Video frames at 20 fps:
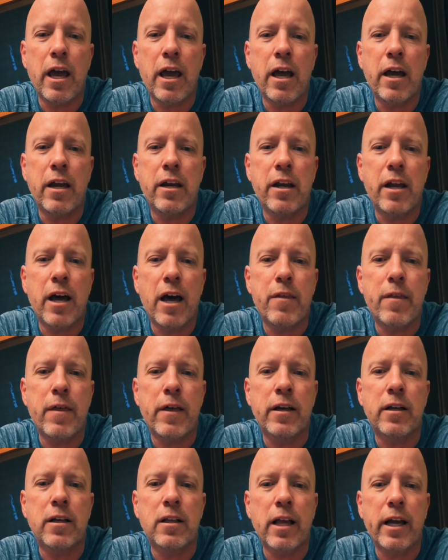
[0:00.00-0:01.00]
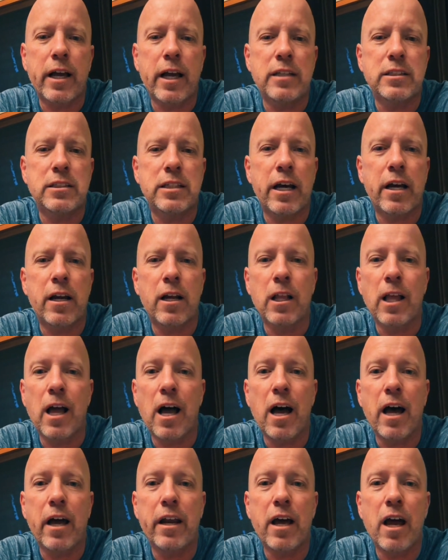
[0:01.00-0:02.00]
And I think, like I said
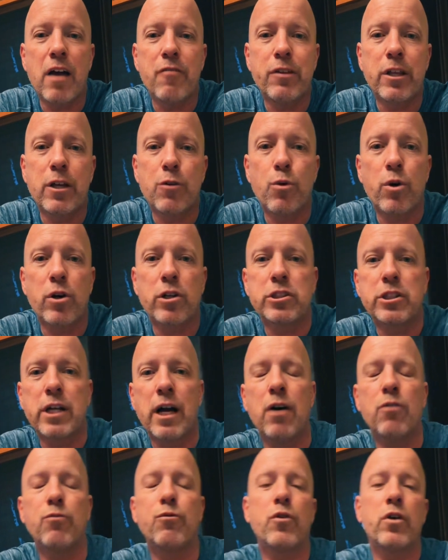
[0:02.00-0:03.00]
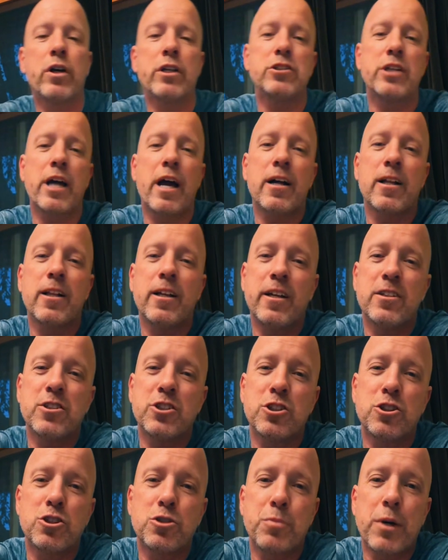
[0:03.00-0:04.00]
a lot, everything works out
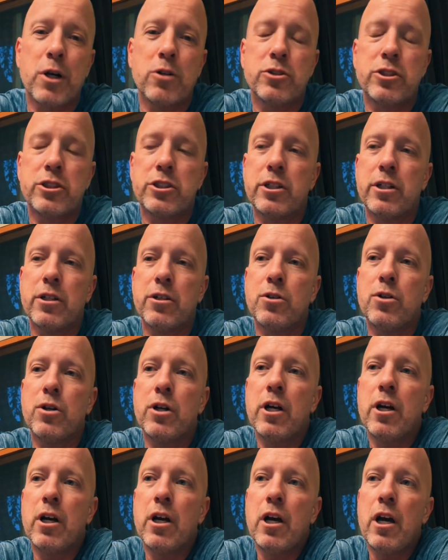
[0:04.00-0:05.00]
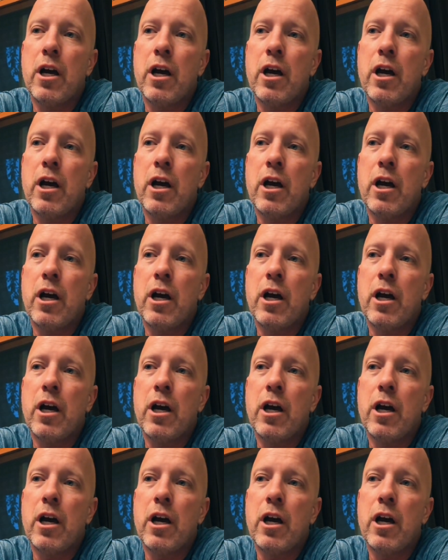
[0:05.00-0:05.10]
exactly as it's supposed to.